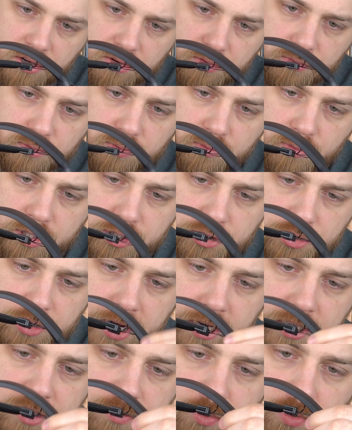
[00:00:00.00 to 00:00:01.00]

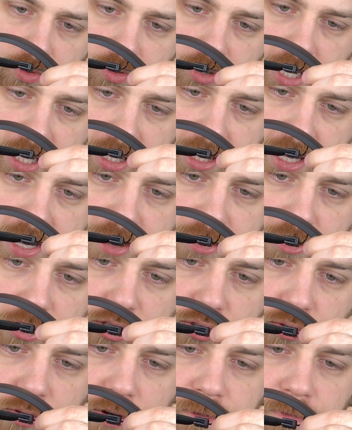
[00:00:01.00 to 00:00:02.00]
retractable, like inner
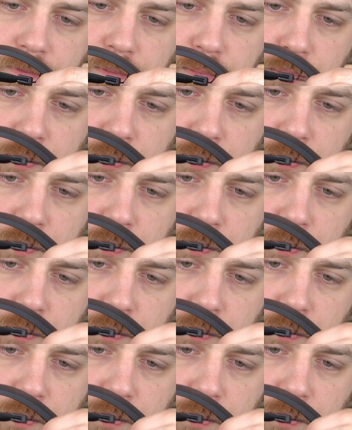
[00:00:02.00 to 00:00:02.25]
sort of